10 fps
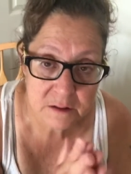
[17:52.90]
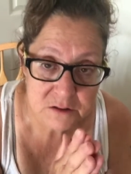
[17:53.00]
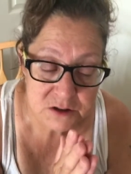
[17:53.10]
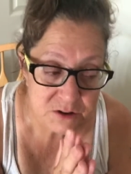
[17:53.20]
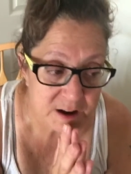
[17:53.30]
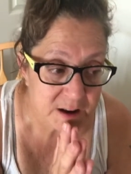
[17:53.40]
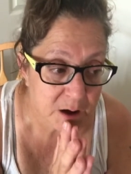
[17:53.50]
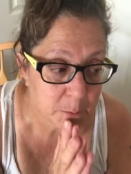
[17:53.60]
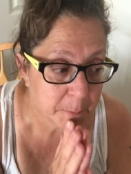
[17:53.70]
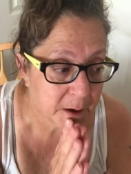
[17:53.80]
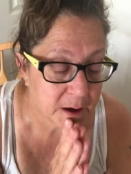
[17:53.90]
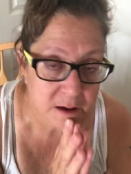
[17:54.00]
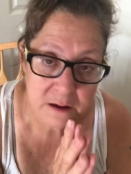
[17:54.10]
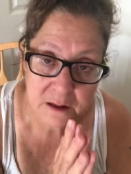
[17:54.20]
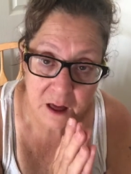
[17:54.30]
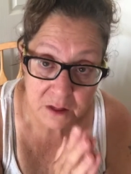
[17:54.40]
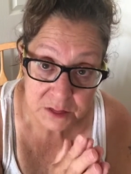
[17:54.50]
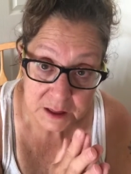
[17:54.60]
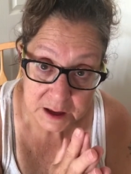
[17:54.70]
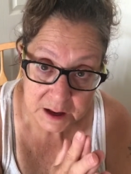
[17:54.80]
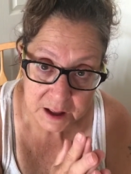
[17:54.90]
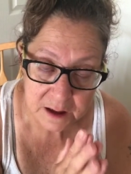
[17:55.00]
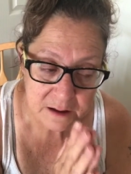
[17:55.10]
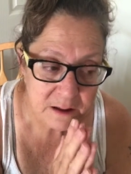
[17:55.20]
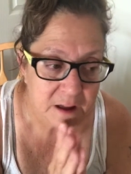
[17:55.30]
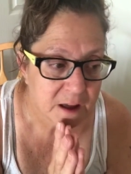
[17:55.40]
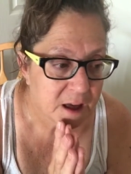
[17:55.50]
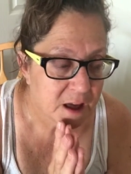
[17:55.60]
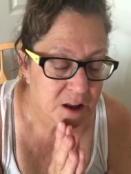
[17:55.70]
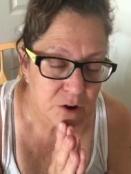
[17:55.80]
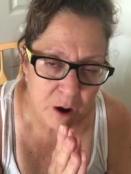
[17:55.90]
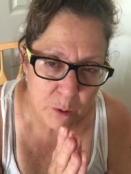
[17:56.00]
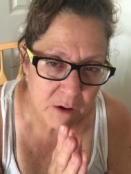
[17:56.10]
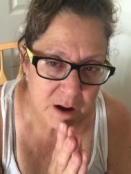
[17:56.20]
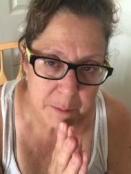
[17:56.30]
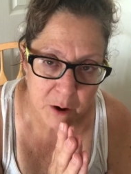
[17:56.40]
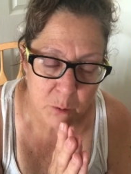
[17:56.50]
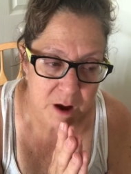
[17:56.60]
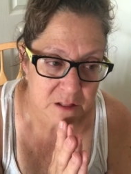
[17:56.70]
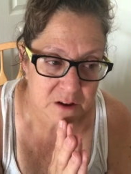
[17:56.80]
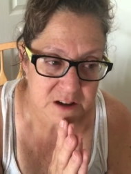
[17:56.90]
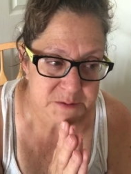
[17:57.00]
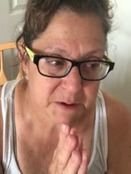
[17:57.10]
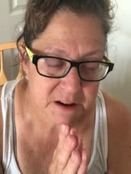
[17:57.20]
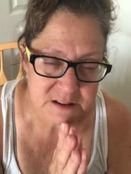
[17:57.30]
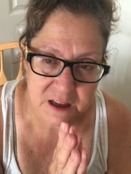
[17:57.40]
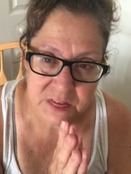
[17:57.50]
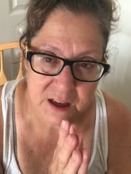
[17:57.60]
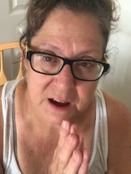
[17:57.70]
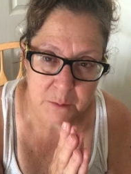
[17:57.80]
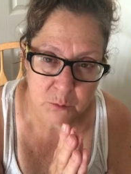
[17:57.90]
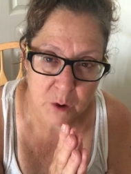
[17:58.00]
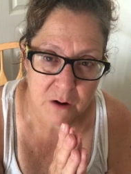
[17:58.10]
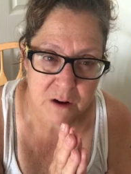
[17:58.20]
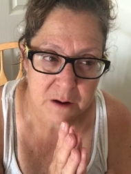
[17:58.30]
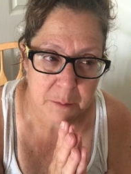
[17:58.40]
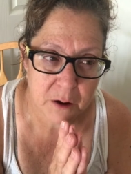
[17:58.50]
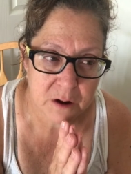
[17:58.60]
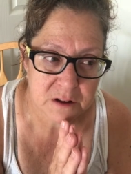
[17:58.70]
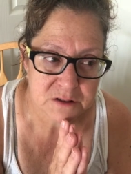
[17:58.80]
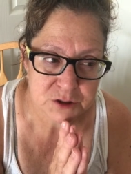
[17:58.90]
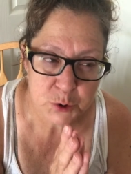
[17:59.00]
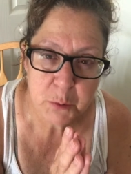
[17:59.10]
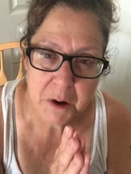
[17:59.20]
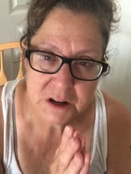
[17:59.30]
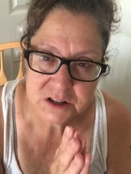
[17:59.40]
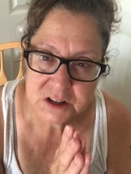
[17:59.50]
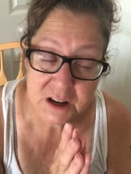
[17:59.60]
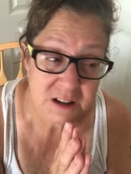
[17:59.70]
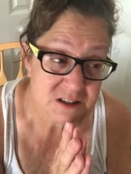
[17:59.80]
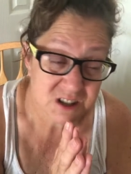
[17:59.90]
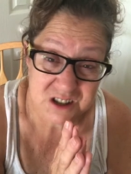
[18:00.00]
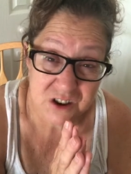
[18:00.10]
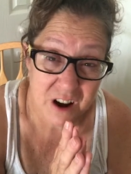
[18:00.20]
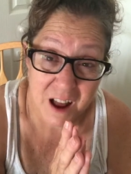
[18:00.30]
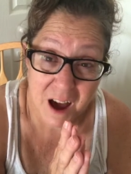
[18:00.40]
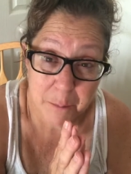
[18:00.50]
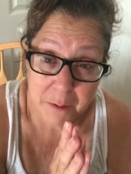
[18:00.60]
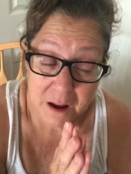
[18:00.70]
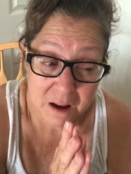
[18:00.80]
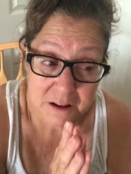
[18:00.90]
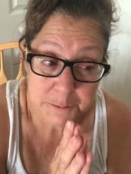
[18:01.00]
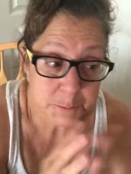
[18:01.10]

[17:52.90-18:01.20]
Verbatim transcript: straighten out my healthy eating, not worry about weight loss because I think I'm worried about it too much and it's just not happening.